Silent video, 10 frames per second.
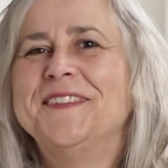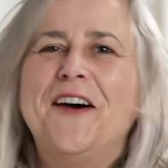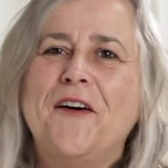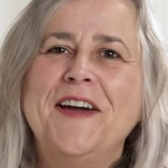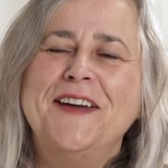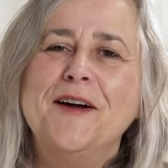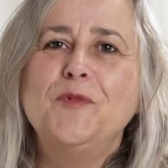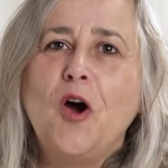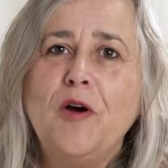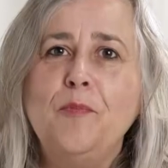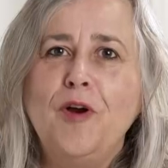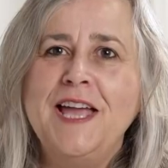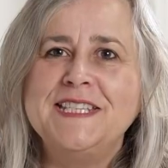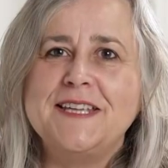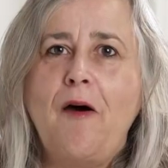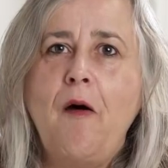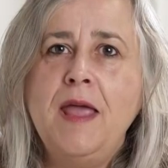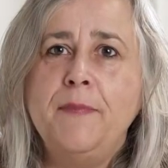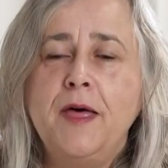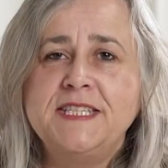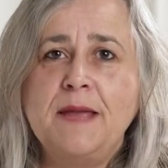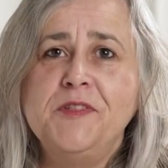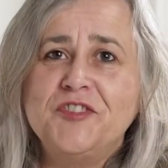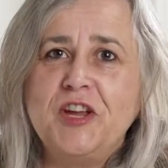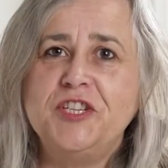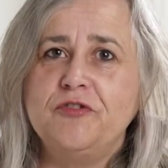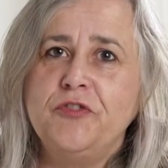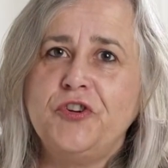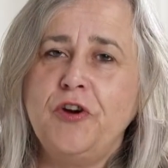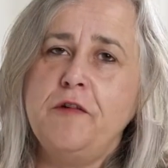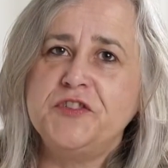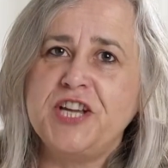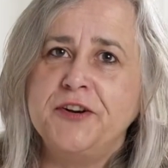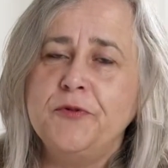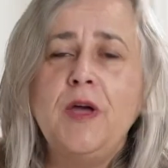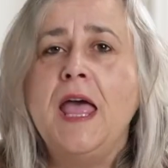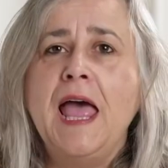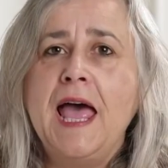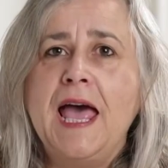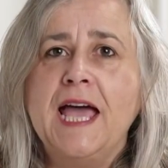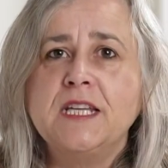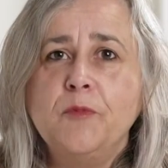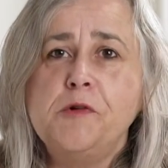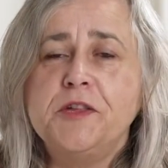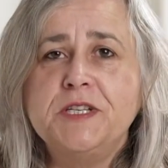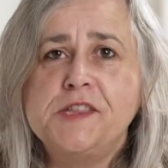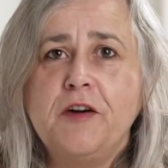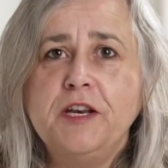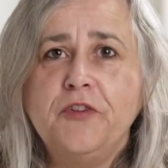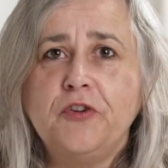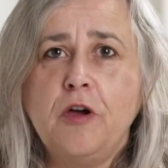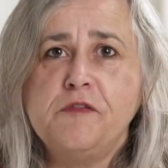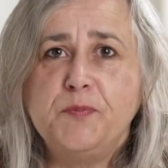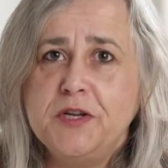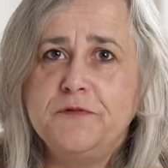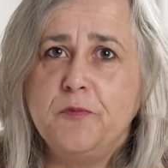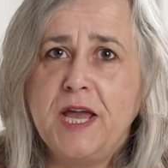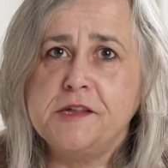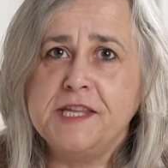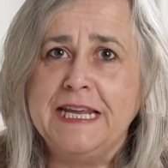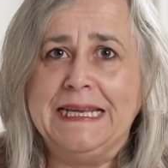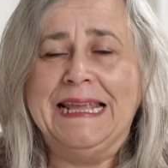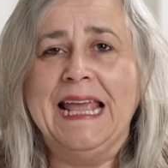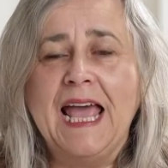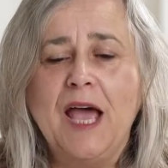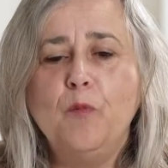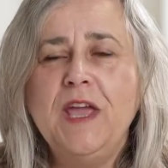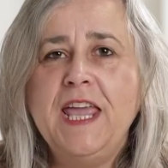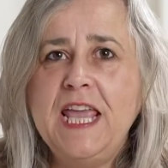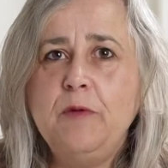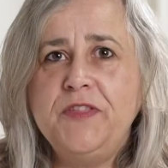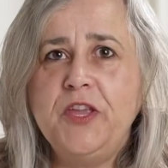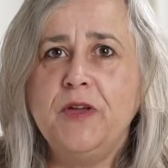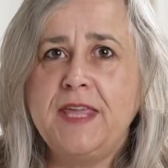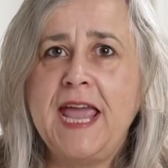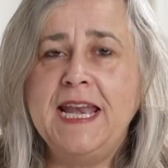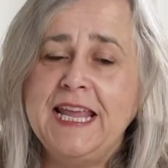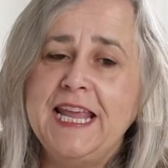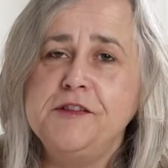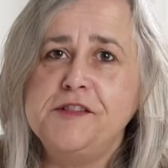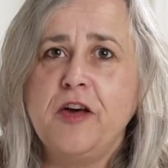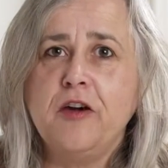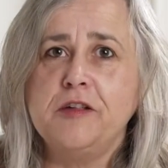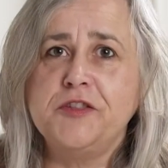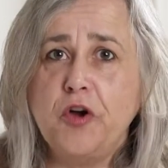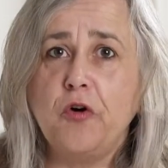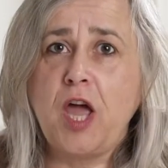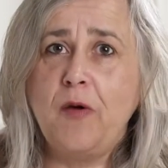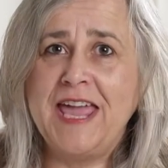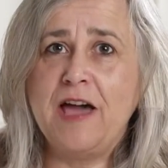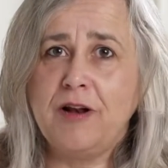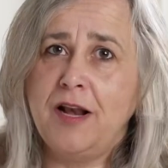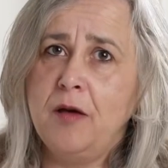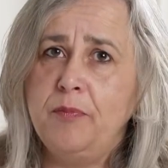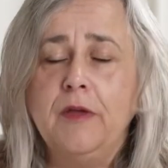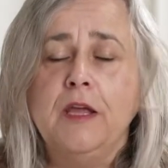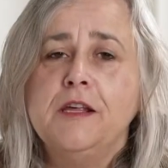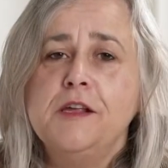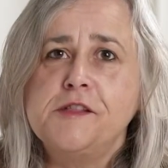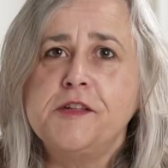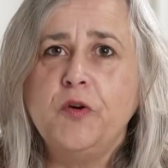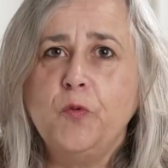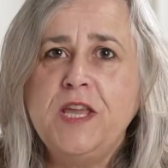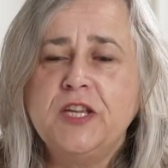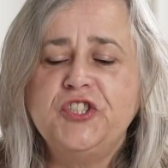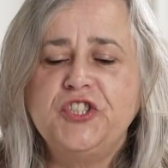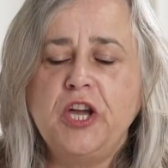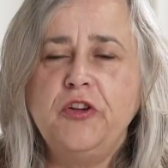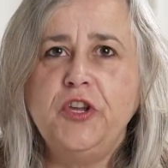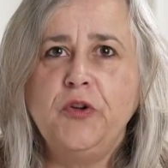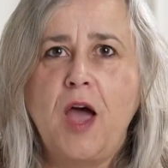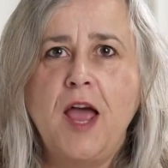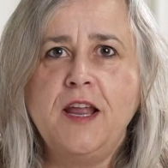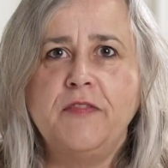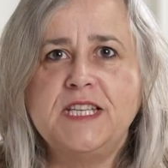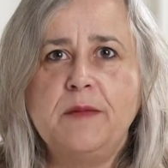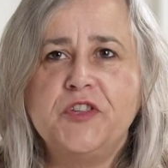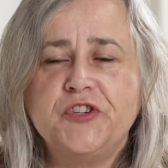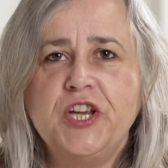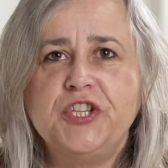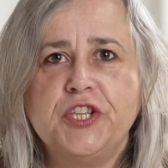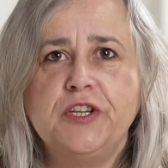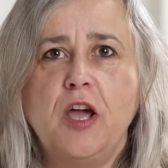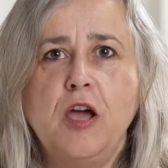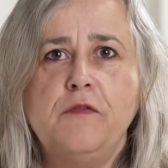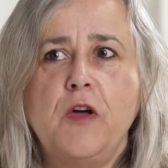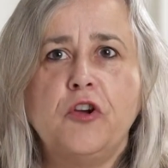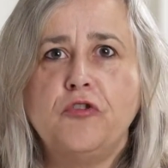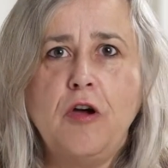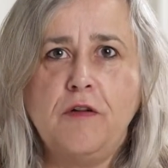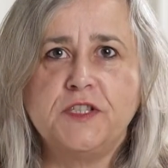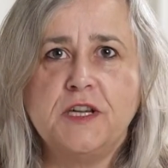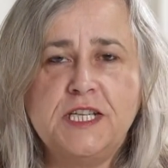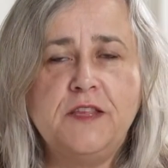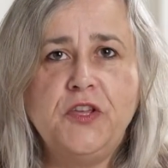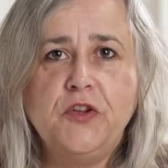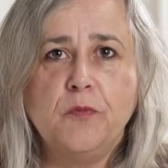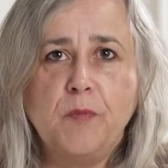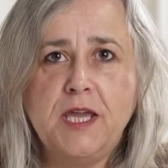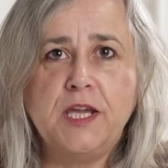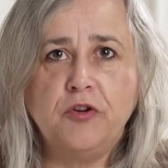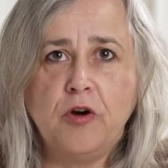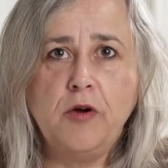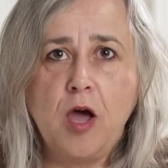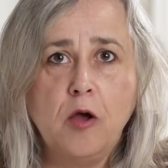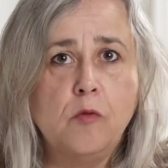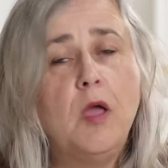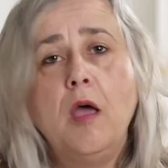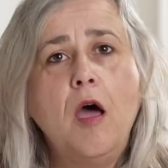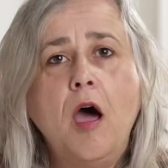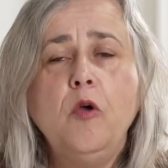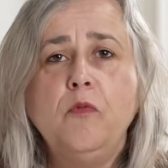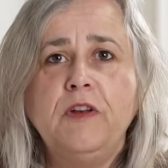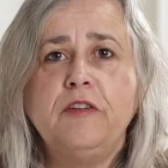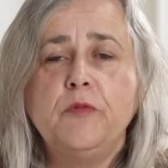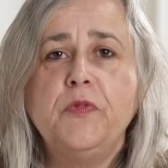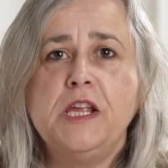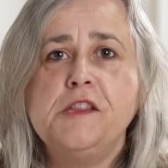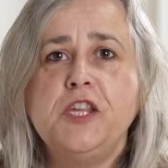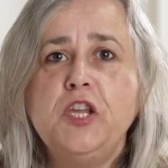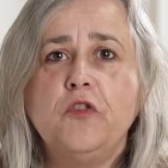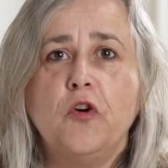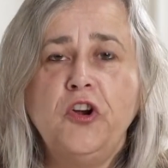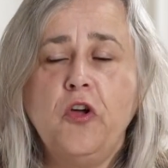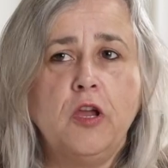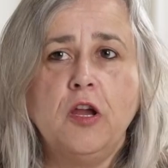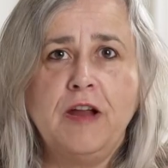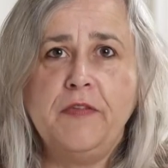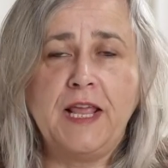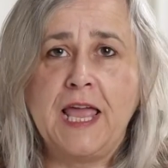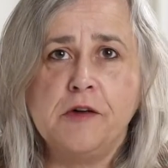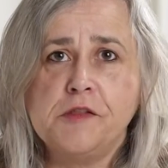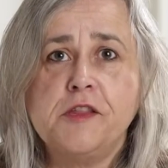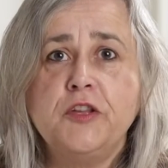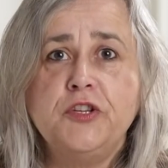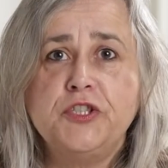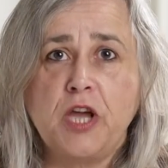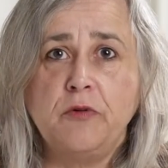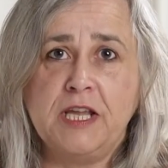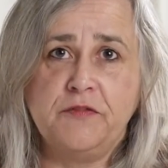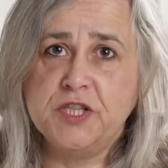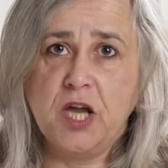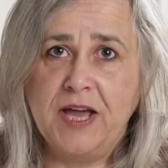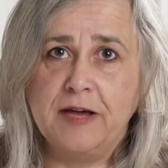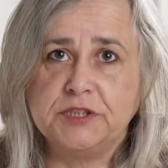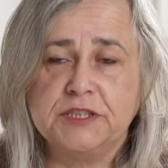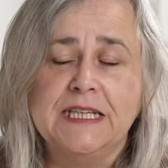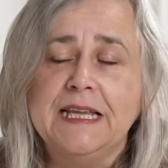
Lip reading: Hi, I'm Corinne Bradd. I'm a demonstrator on the Craft channel and I'm also a designer for Craft's Beautiful magazine, and we're here with you again in Saga's Not Going Out Club so that we can show you another demonstration of a craft idea that you can make in your own home, hopefully from things that you've got knocking around the house so you don't have to go out.